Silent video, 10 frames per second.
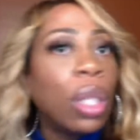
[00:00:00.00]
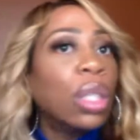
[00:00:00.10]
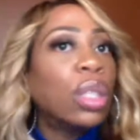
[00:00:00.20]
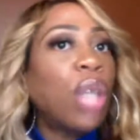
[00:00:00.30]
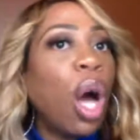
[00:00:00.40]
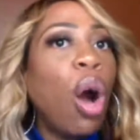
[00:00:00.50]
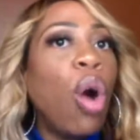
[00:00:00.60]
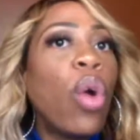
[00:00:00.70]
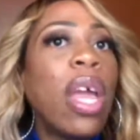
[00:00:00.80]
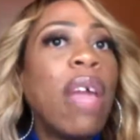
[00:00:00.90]

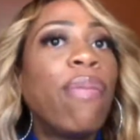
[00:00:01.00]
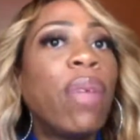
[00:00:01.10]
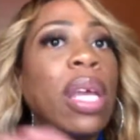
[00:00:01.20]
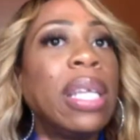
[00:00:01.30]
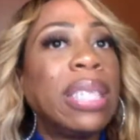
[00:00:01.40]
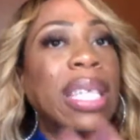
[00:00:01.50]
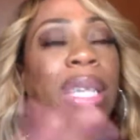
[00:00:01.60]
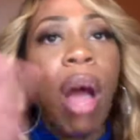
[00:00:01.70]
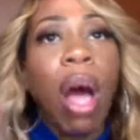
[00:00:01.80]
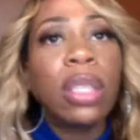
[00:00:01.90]
So is it
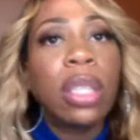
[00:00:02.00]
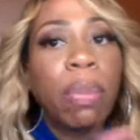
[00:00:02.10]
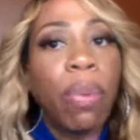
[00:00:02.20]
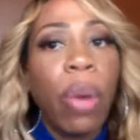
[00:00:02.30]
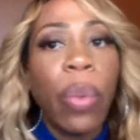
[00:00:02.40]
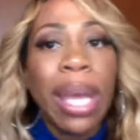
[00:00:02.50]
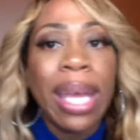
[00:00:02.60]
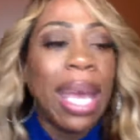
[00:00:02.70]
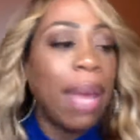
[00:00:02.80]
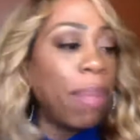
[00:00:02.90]
lost to the point where it
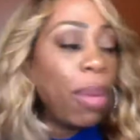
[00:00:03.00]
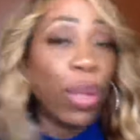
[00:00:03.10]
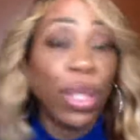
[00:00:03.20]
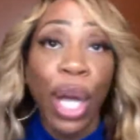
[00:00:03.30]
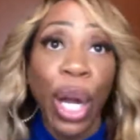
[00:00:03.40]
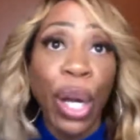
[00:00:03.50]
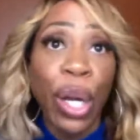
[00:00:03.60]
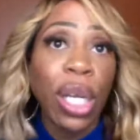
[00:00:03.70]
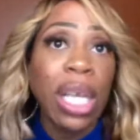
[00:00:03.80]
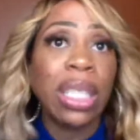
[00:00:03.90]
can't be
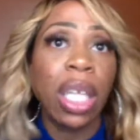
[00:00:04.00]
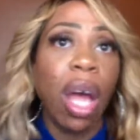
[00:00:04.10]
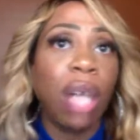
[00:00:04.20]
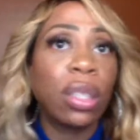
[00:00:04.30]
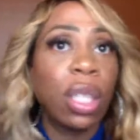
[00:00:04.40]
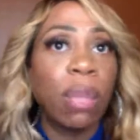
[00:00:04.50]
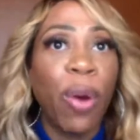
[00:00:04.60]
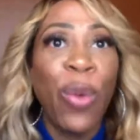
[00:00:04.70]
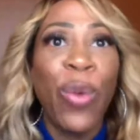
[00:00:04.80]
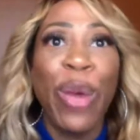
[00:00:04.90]
returned? Is it lost to the
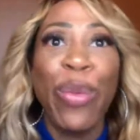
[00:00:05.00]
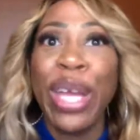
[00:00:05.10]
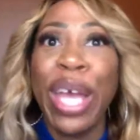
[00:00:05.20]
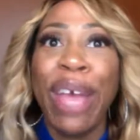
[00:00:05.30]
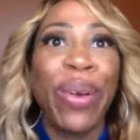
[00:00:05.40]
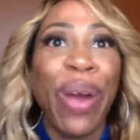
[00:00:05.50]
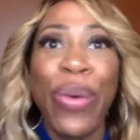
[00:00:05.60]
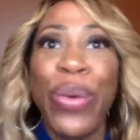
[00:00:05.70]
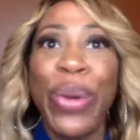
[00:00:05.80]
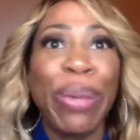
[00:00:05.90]
point where we can't figure out who
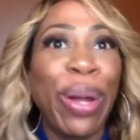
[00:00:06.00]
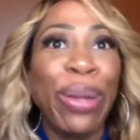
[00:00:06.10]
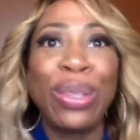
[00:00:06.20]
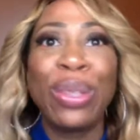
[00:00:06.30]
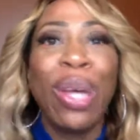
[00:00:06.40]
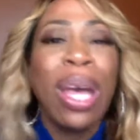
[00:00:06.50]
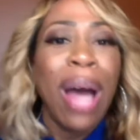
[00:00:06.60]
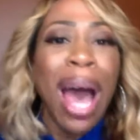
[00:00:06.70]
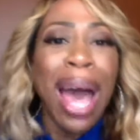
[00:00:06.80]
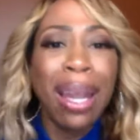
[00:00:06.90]
it belongs to?
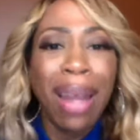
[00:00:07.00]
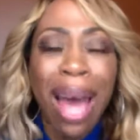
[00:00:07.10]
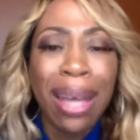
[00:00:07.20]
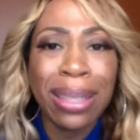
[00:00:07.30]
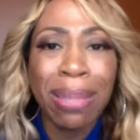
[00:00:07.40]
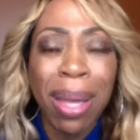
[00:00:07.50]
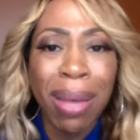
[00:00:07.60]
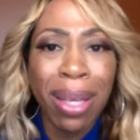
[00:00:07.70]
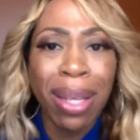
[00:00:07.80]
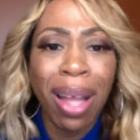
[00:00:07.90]
How does the mail
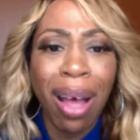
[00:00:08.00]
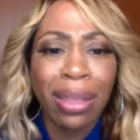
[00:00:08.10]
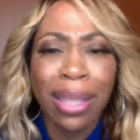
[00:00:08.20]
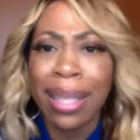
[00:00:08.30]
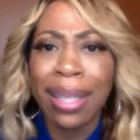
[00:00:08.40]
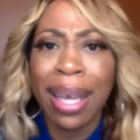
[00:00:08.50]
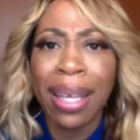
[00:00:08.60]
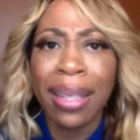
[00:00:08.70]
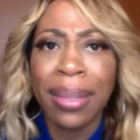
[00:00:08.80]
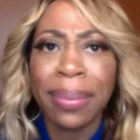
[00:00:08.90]
get lost like that?
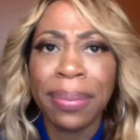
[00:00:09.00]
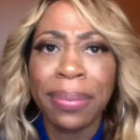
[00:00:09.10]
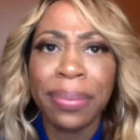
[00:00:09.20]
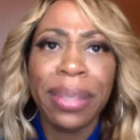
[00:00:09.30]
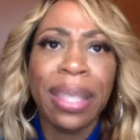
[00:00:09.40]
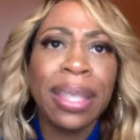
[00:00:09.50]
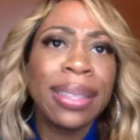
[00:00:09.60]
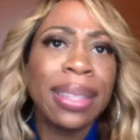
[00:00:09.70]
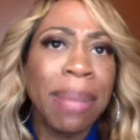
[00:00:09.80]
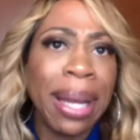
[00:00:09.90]

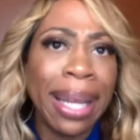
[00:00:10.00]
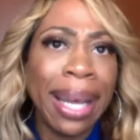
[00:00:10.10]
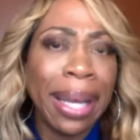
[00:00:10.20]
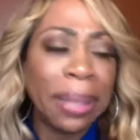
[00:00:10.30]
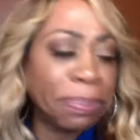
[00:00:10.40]
Somebody lying.